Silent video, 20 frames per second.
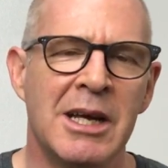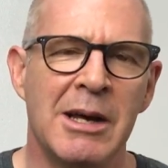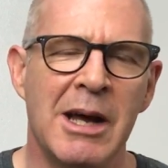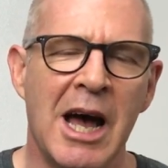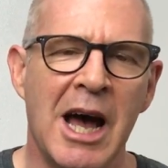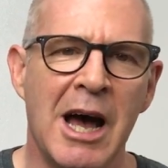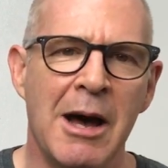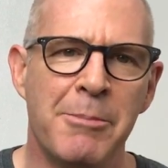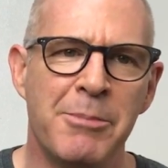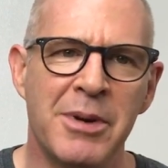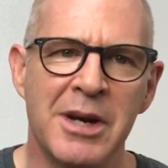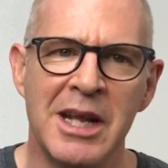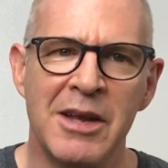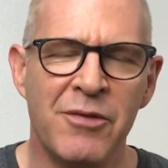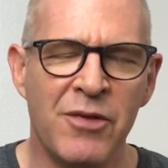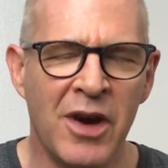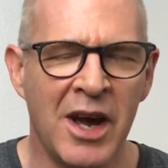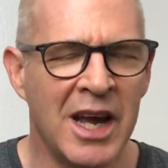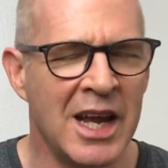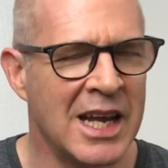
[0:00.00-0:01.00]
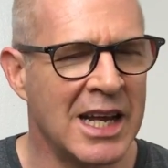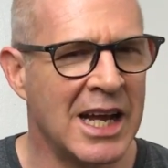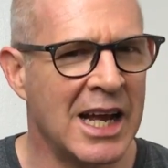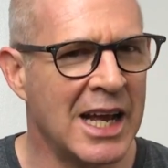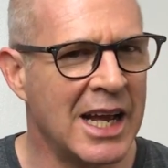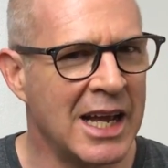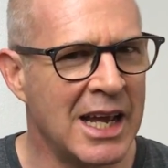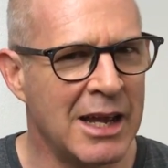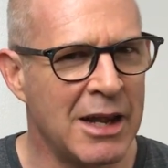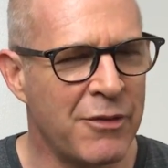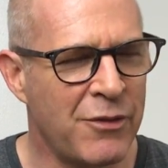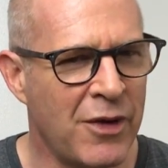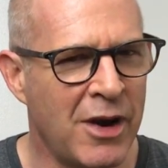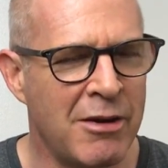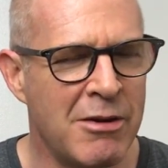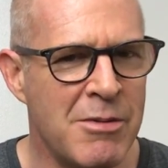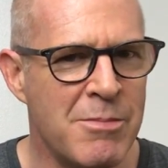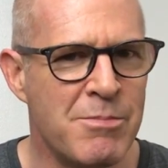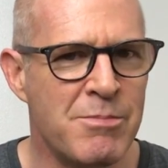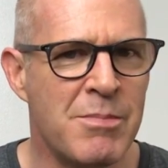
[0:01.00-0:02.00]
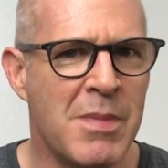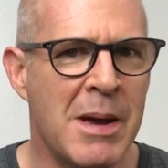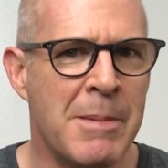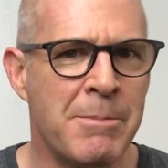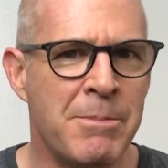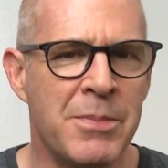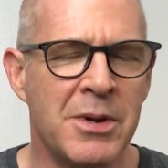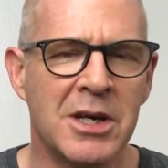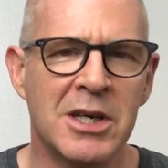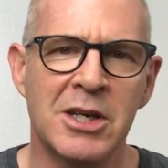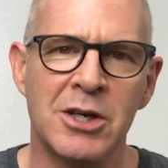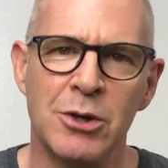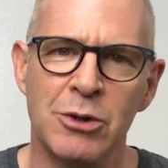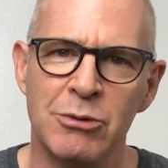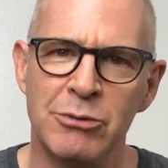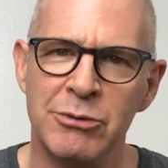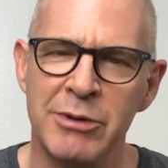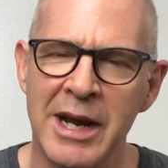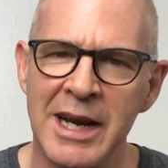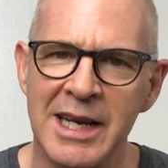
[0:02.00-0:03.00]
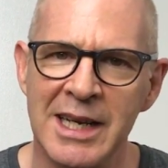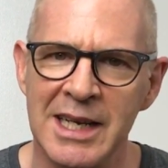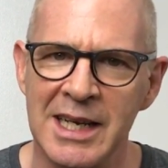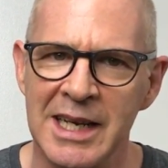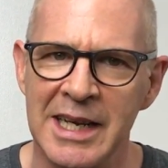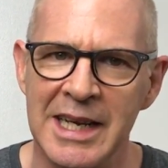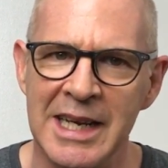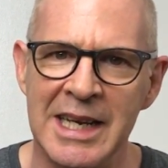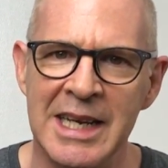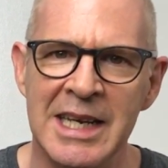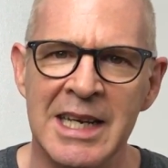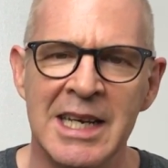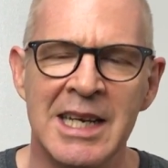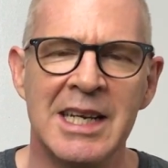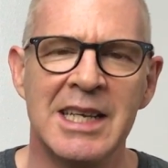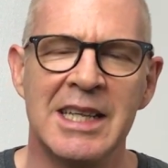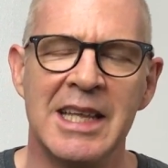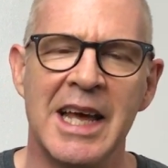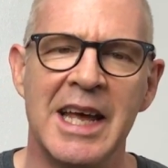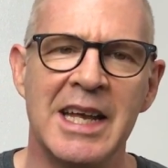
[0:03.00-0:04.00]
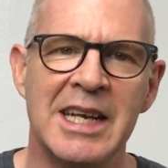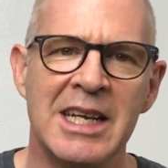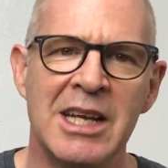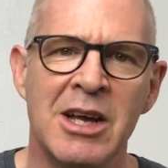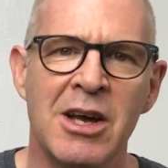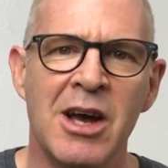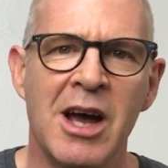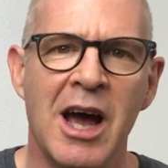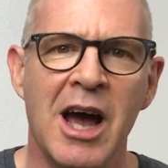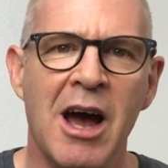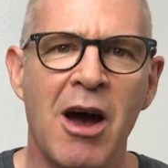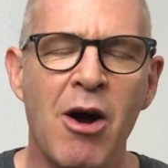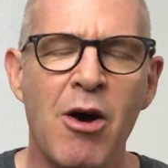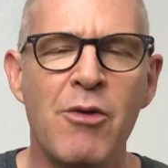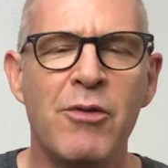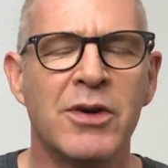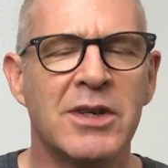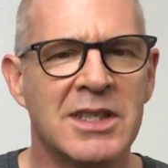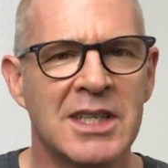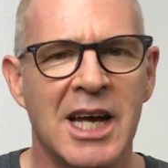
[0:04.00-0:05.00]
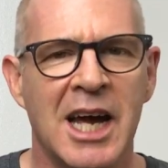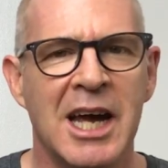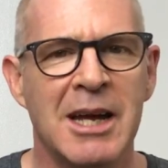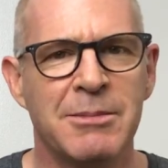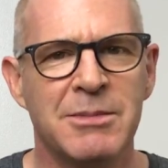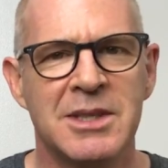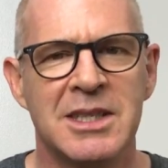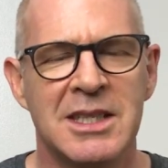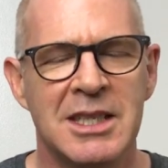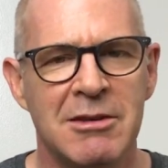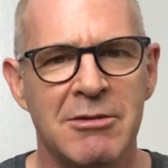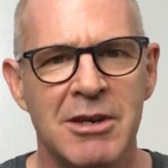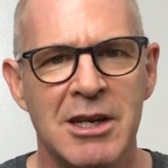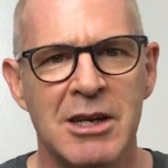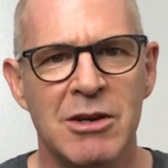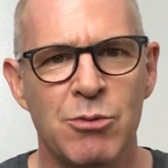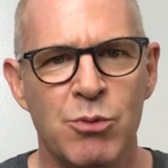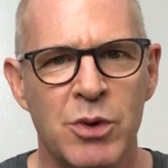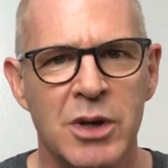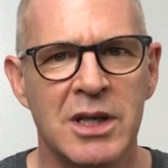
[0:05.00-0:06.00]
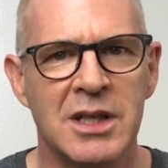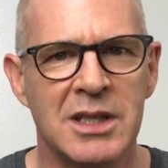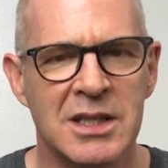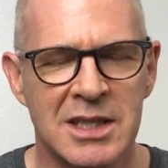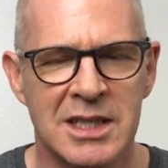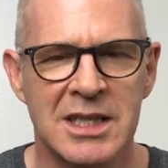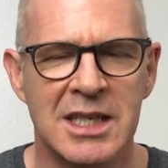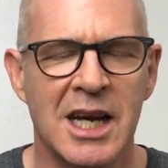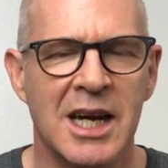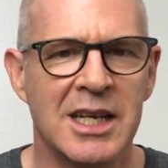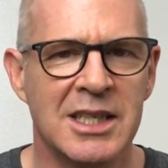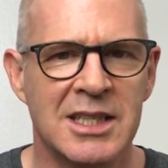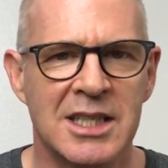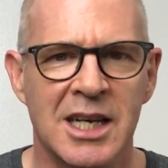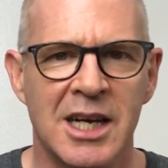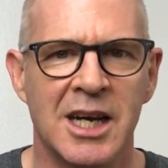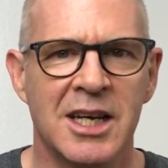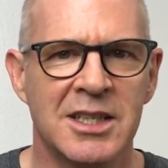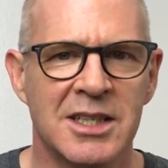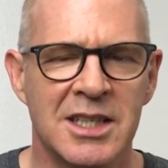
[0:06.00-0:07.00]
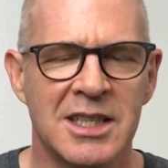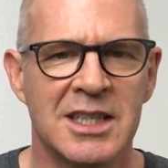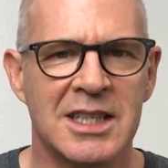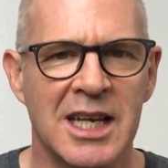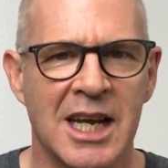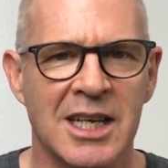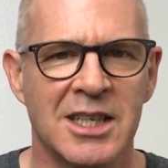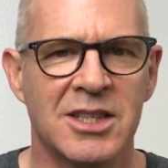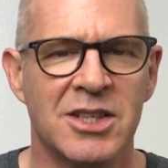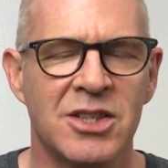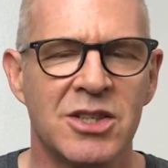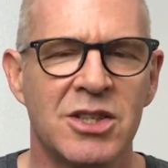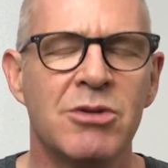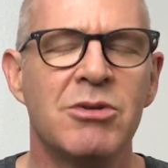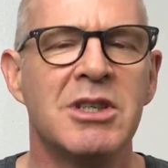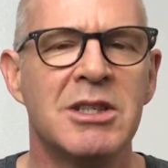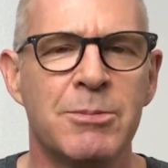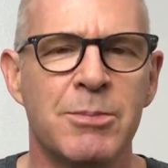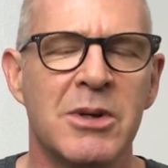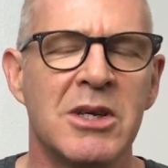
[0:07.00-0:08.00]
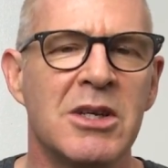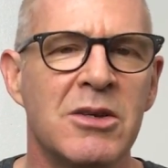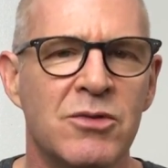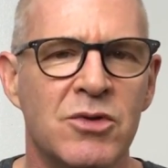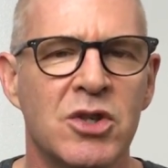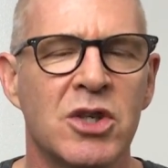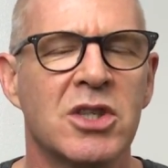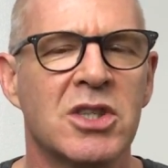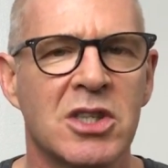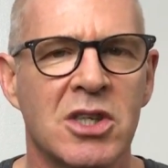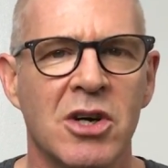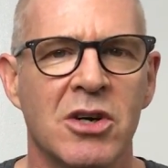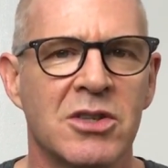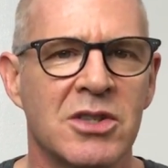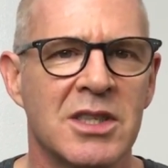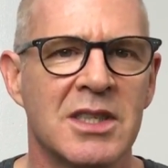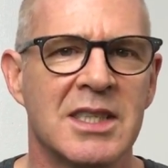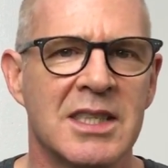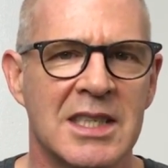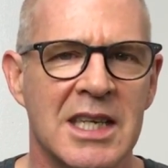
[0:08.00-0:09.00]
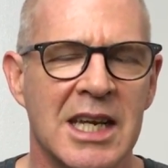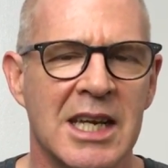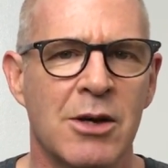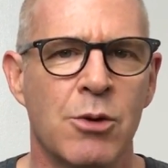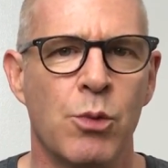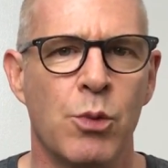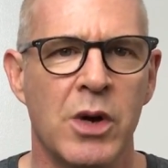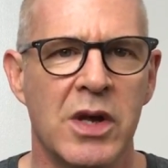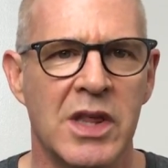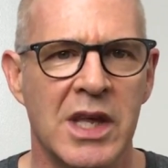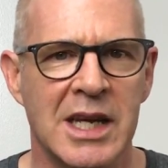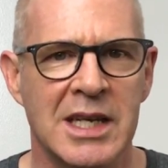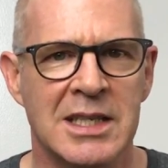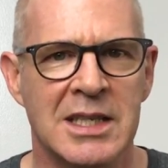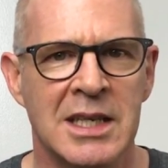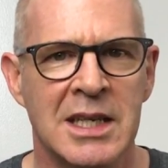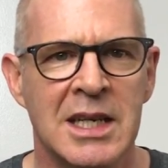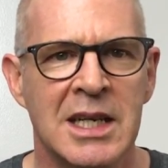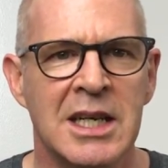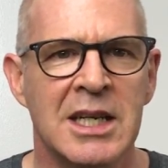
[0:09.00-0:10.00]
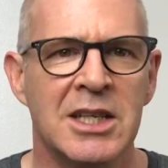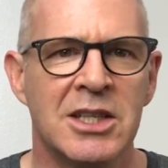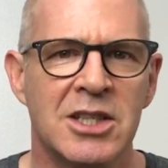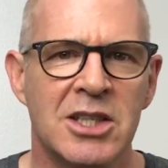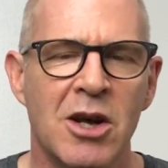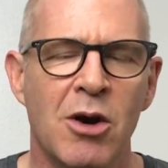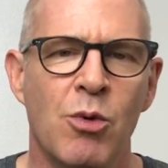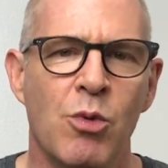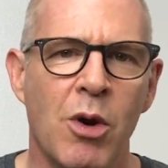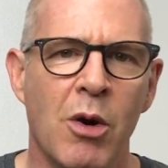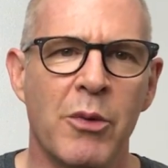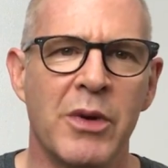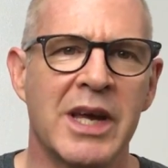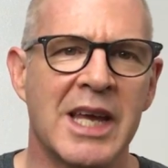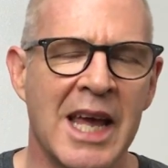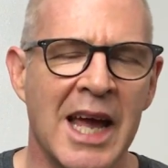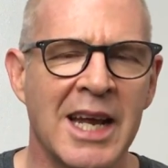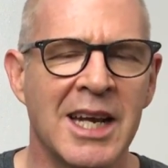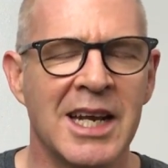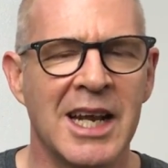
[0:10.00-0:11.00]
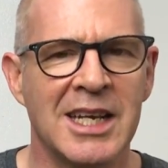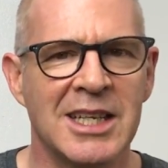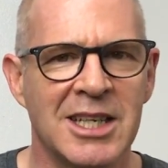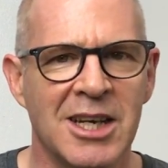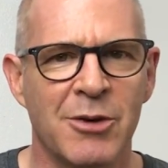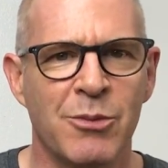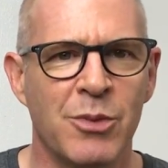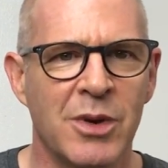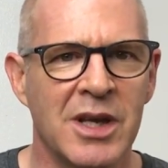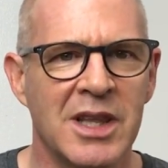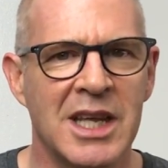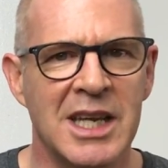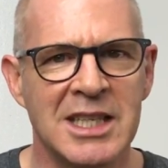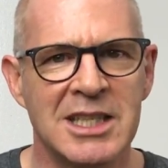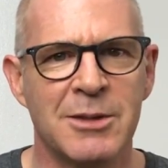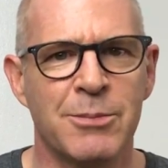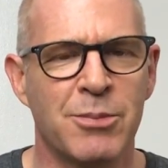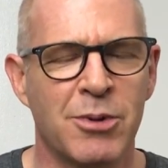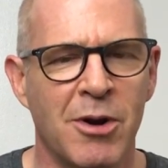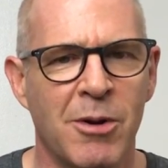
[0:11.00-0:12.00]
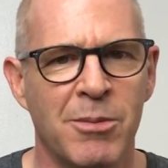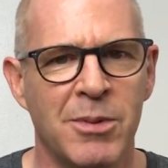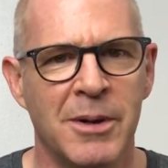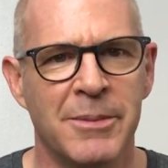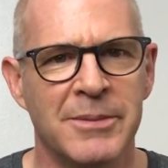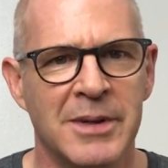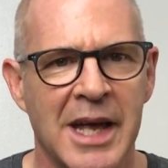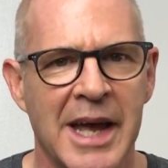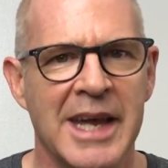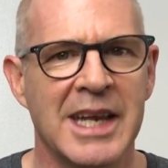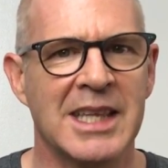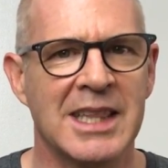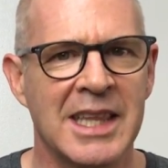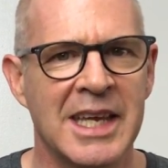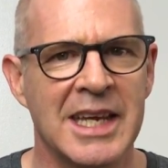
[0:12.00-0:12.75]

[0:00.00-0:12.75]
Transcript: uh, but if I if I remember correctly, then over time, Siri will start to understand Todoist, but you've just got to stick with it. So what we can end up with is a problem like